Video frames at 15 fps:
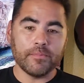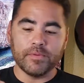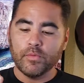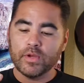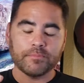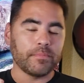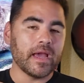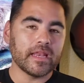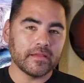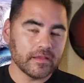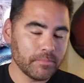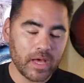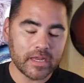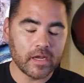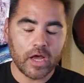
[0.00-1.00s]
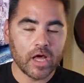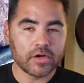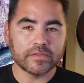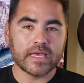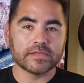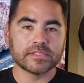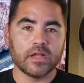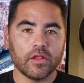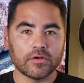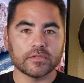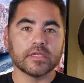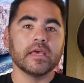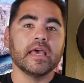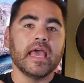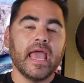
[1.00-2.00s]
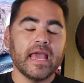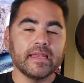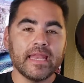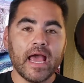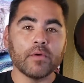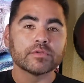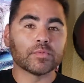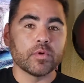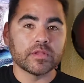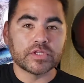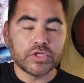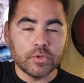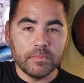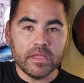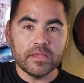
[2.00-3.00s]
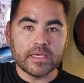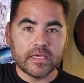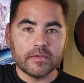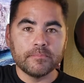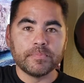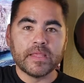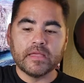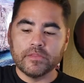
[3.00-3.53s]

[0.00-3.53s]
We went buy it, bought it hundred thousand dollars, and now it's worth two million.